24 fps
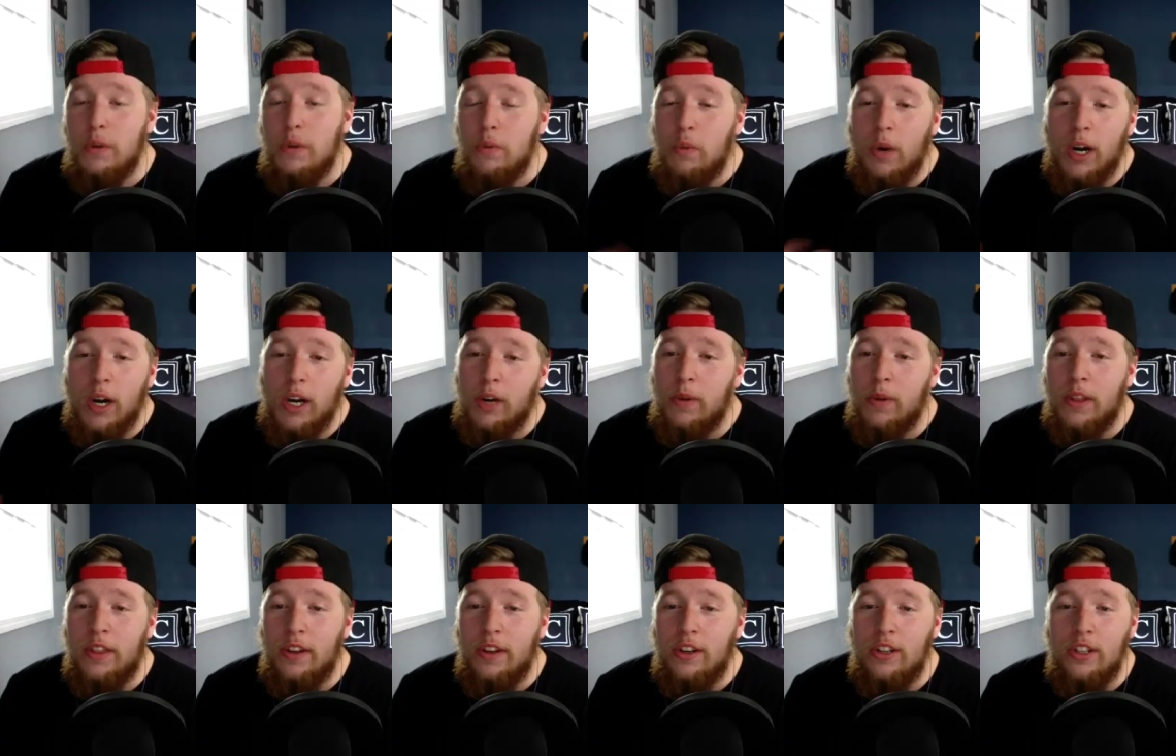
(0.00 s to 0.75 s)
and work
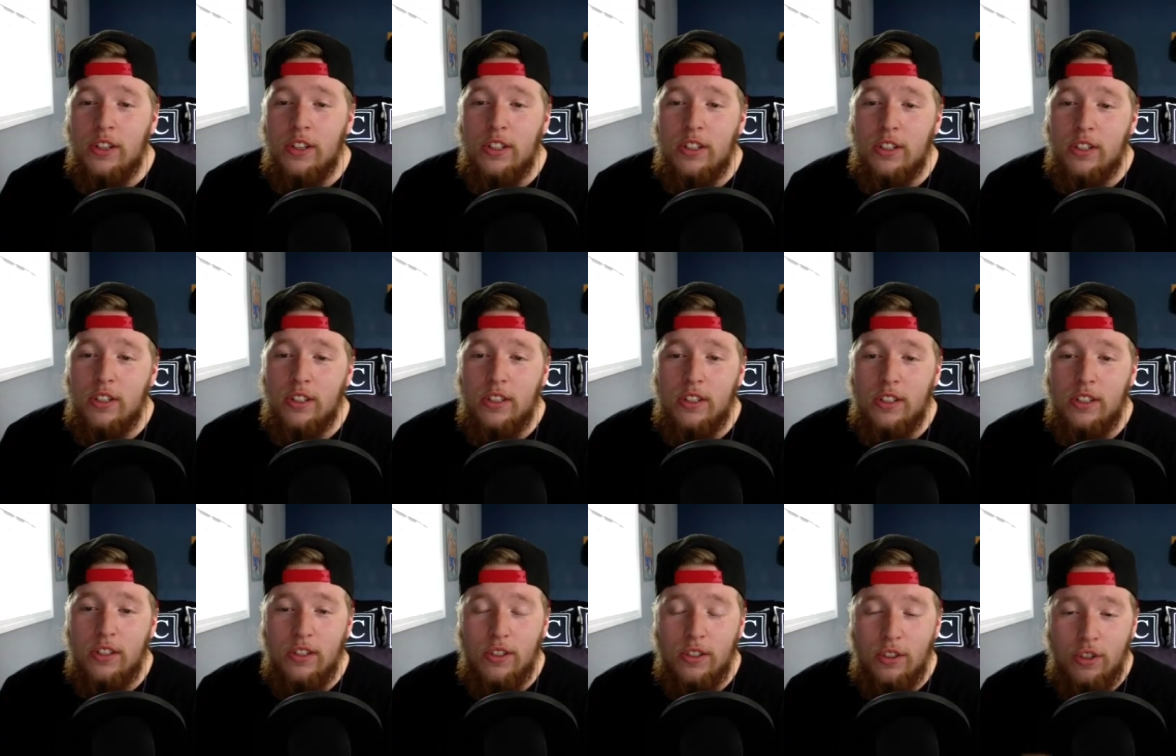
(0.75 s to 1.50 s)
with are just
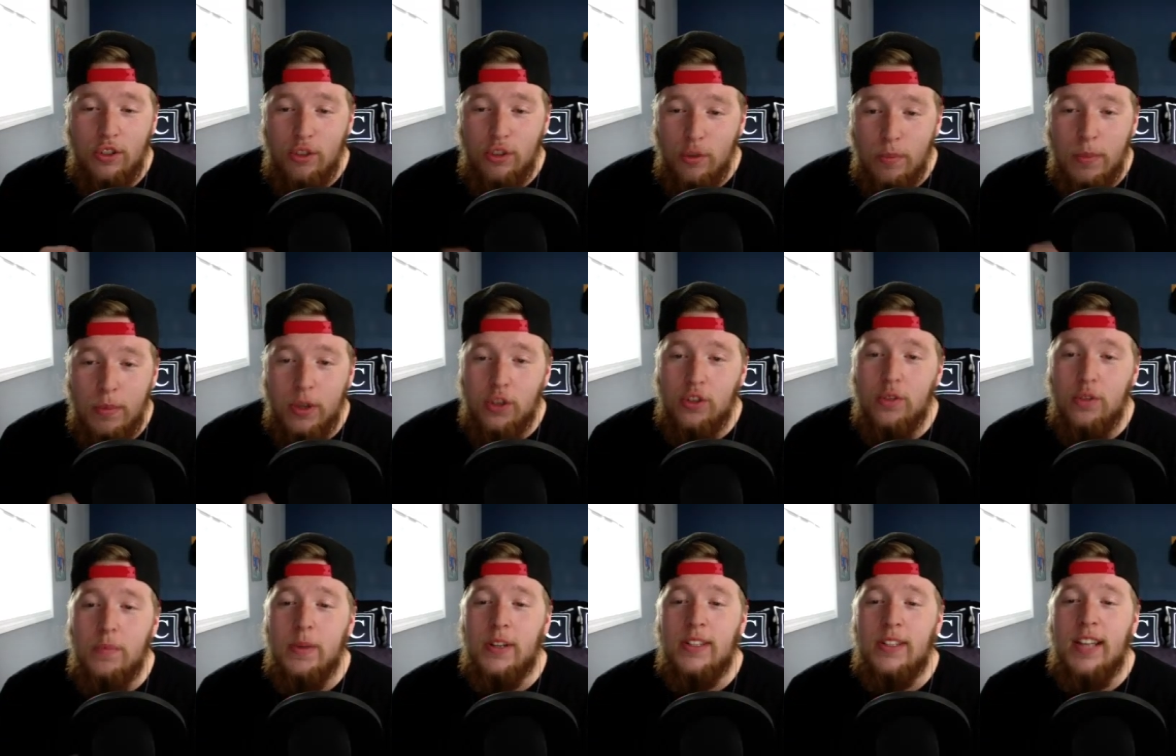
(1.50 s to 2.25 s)
super,
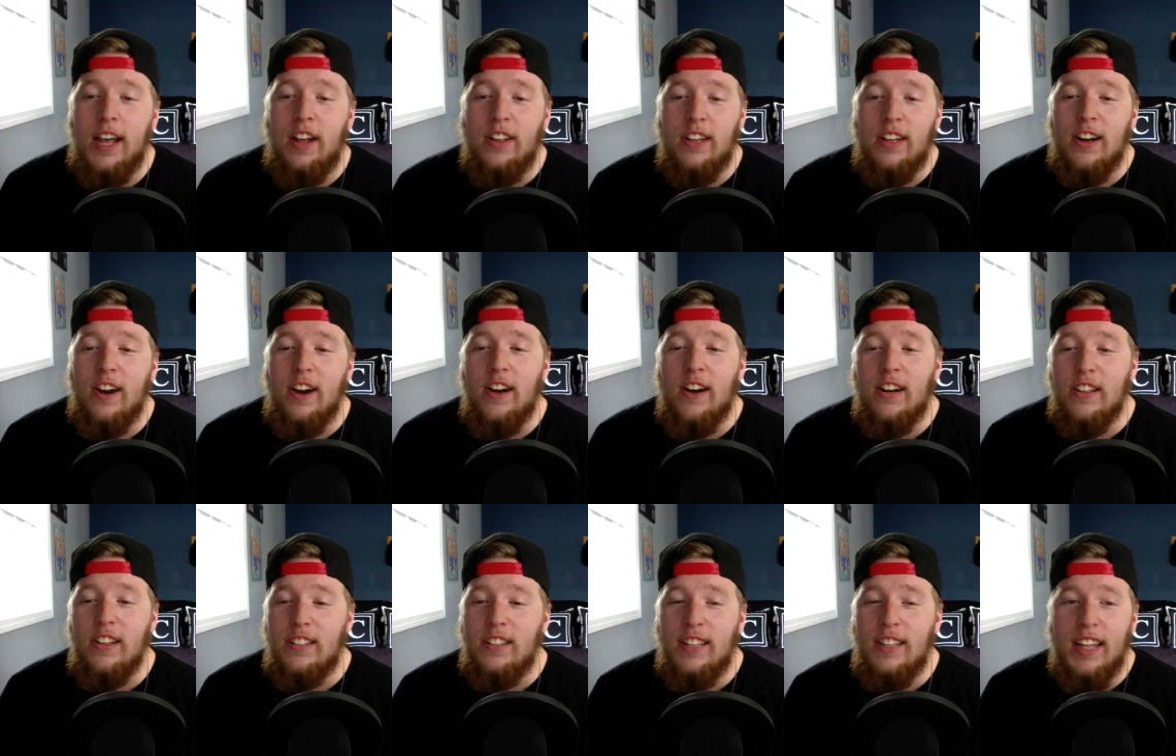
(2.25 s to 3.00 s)
super talented
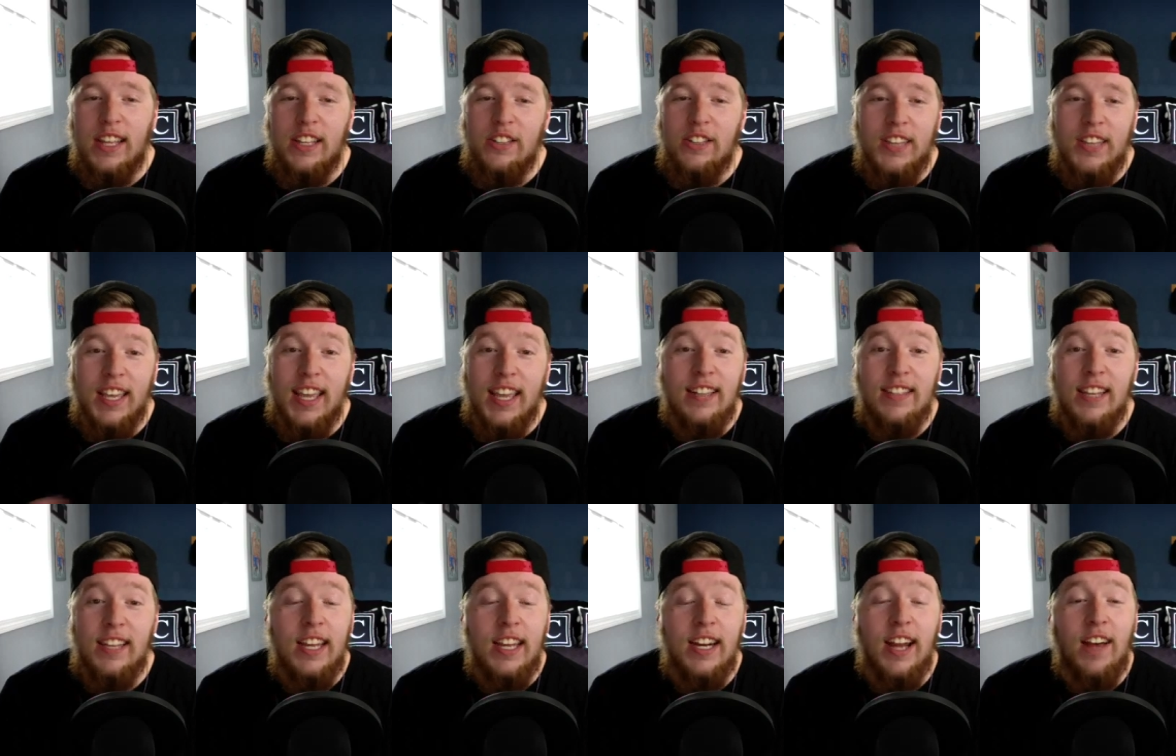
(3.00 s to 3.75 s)
artists, and I just can't
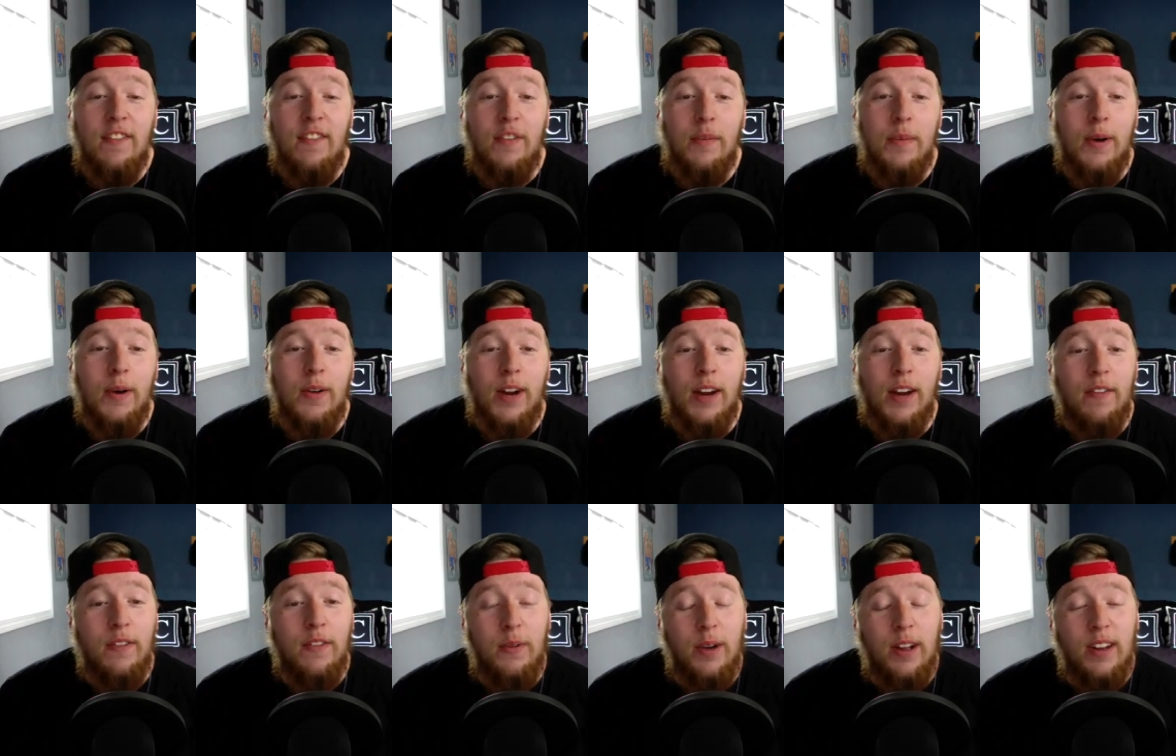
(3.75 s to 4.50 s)
say enough about
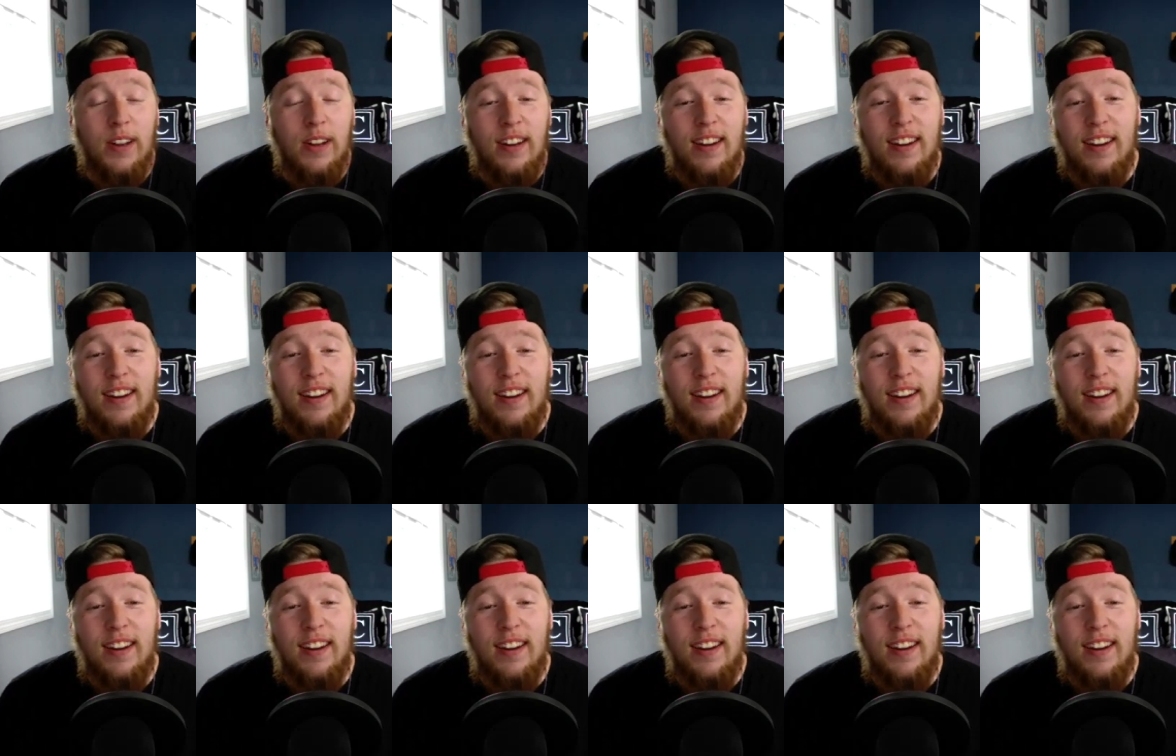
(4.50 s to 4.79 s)
everyone.